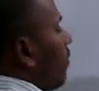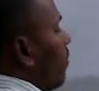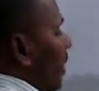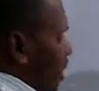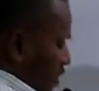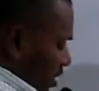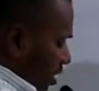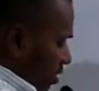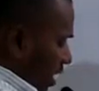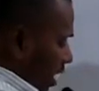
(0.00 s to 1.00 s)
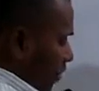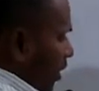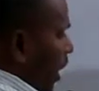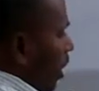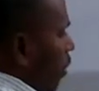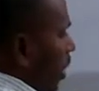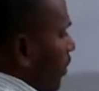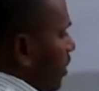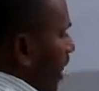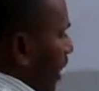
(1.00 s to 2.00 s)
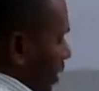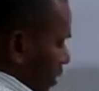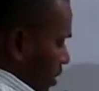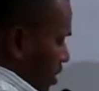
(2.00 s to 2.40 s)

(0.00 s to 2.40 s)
For each interior angle, we need to divide with n.